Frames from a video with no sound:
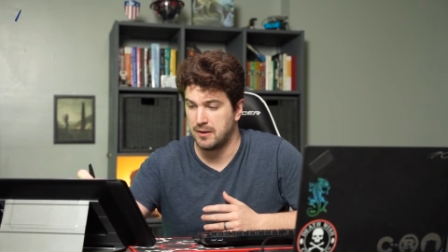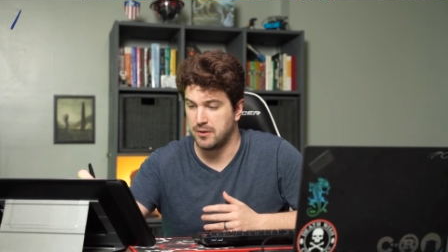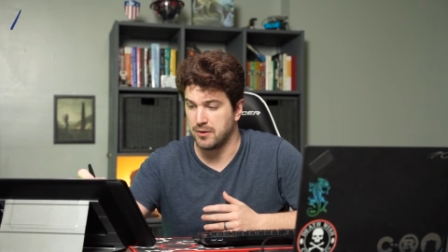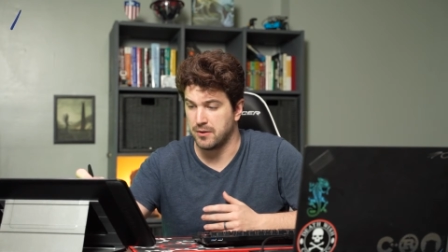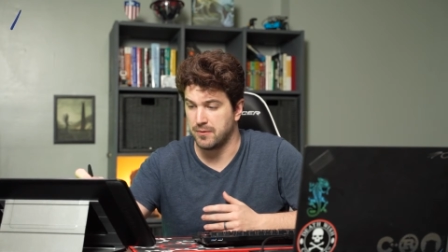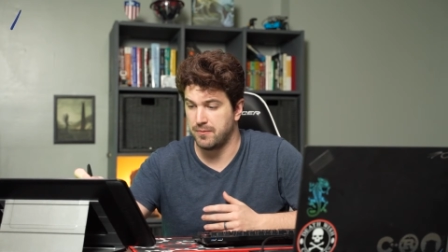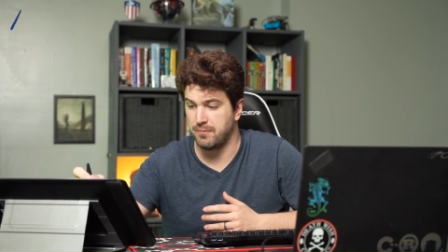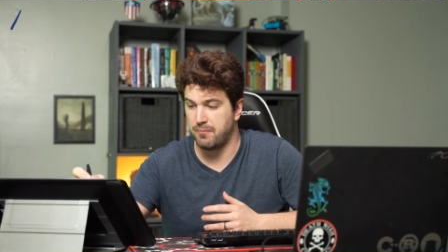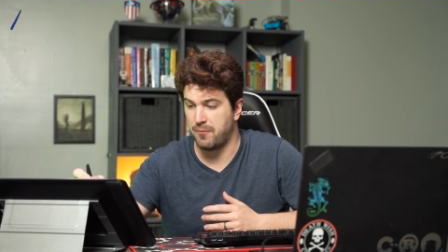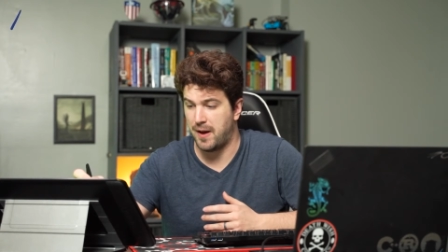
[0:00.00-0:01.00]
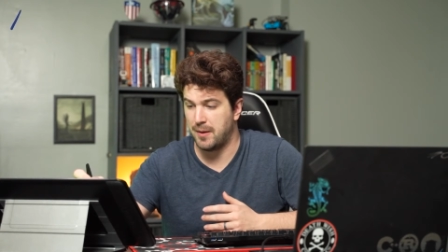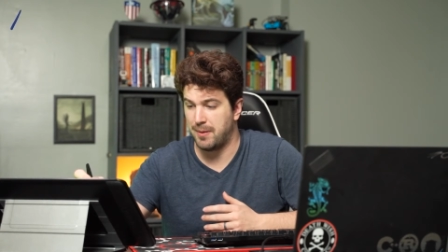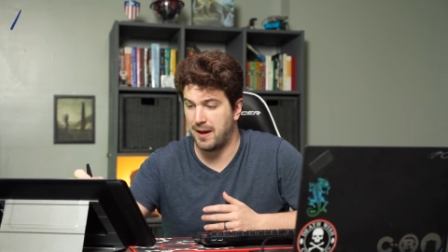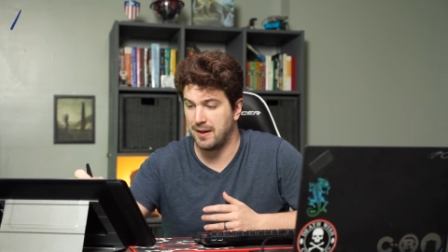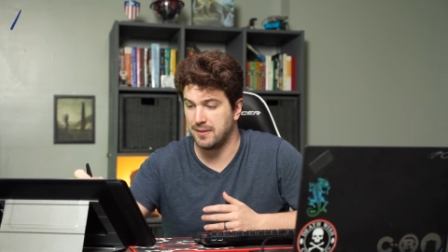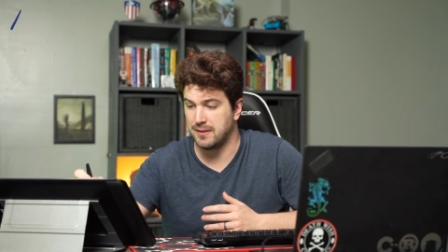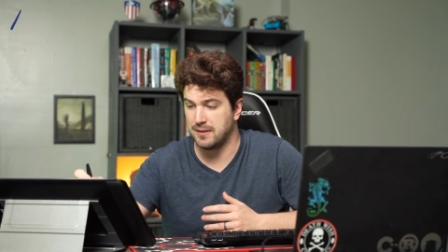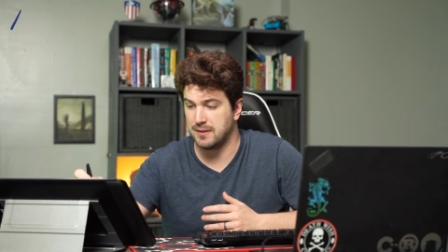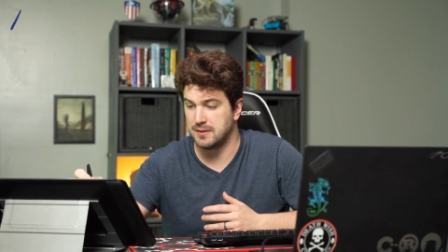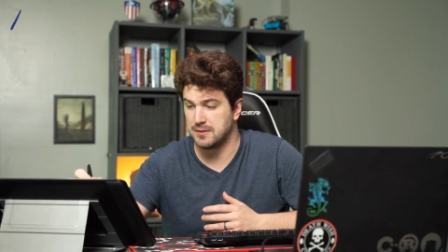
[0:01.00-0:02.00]
your file path
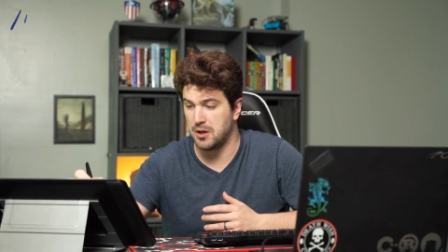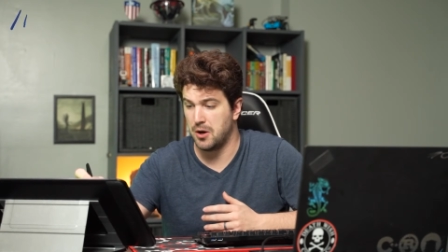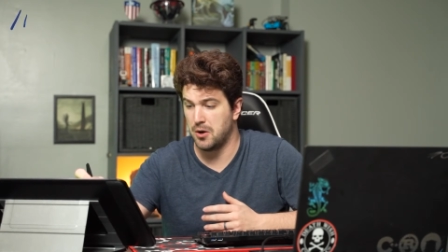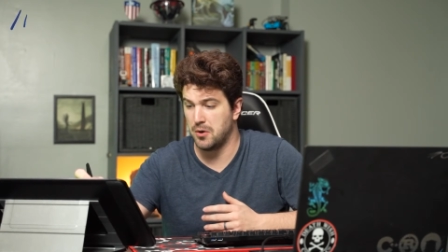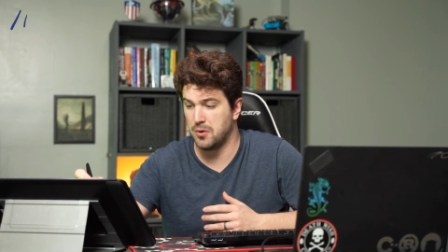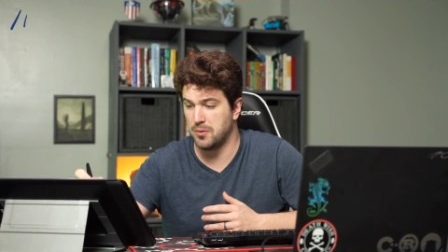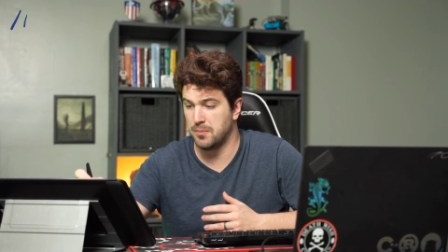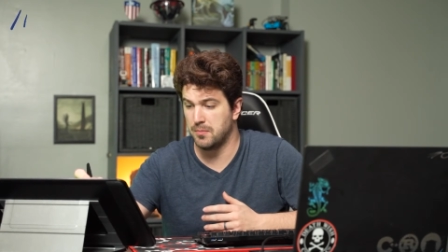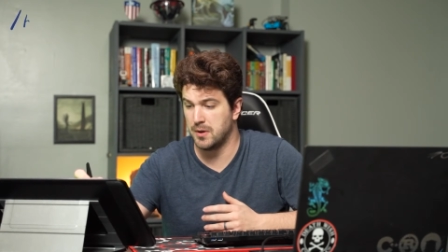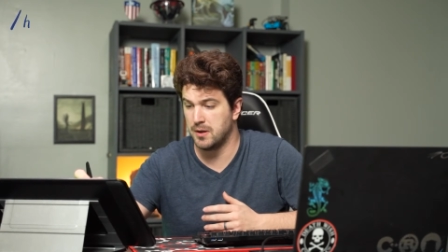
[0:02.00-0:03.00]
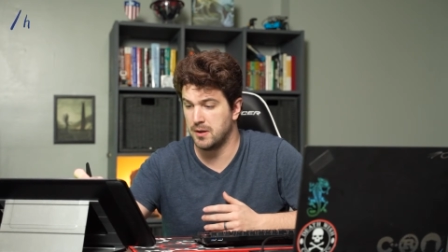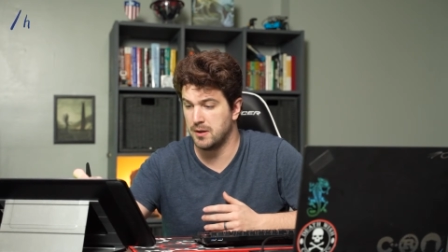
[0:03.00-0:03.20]
is home